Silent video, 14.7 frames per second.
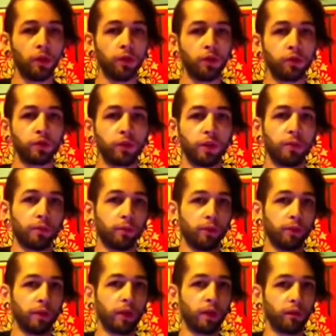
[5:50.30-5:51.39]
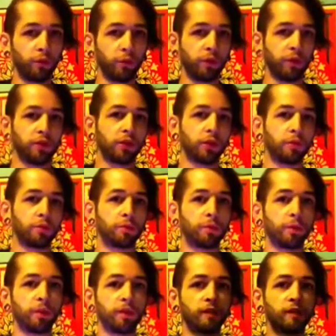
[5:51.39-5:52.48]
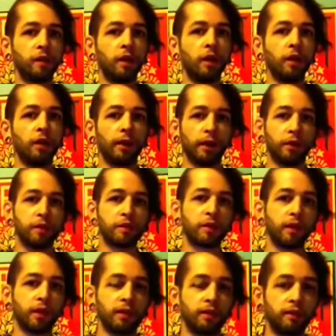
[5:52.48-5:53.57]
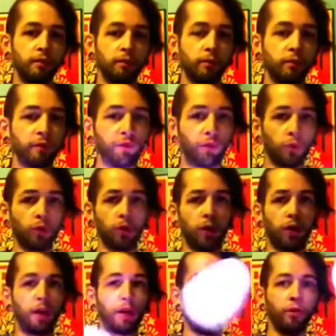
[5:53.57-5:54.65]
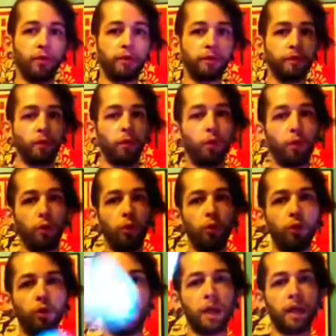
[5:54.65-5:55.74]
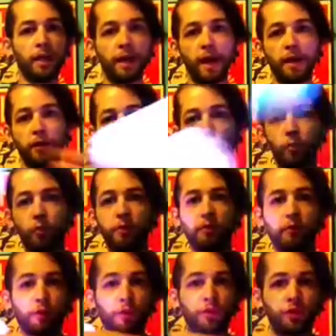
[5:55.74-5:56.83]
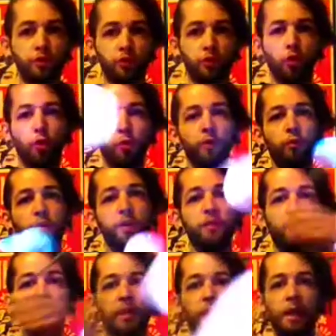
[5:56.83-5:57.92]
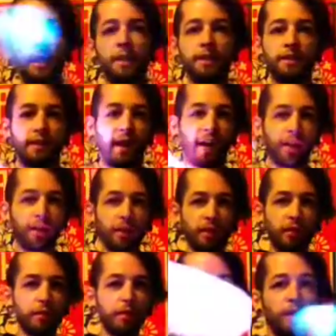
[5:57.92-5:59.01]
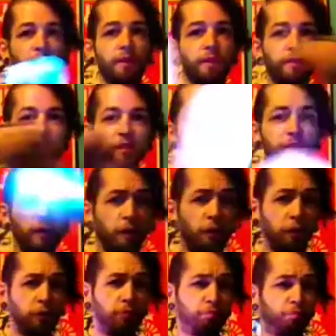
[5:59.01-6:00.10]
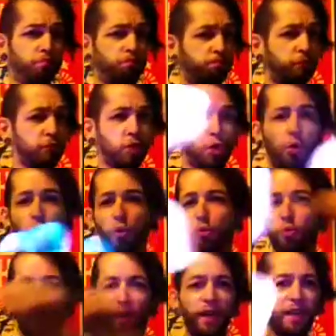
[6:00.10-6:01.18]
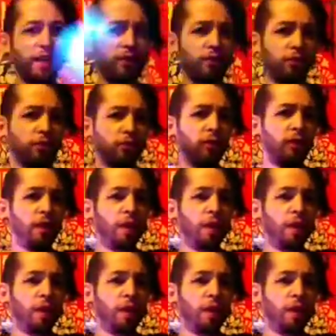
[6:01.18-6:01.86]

So you got to be really careful with these terms because, like I was saying before, with the whole not Coleman versus Coleman weave, technically this is like a toroidal